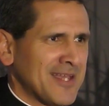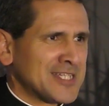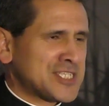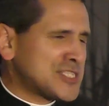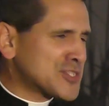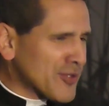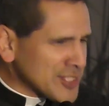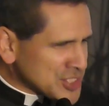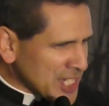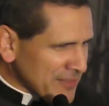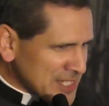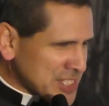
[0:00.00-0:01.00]
She's
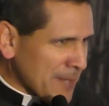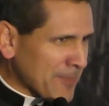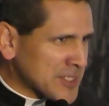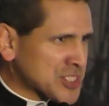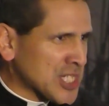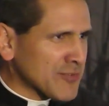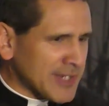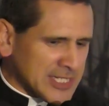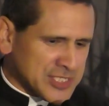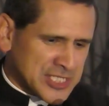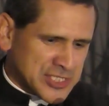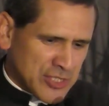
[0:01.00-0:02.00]
nourishing the shepherd children
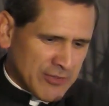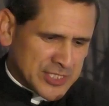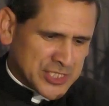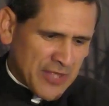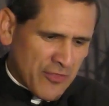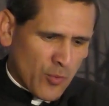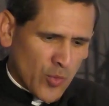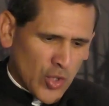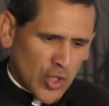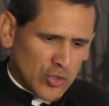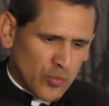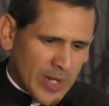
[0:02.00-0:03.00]
and she's nourishing the
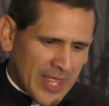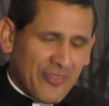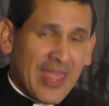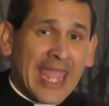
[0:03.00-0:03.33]
world with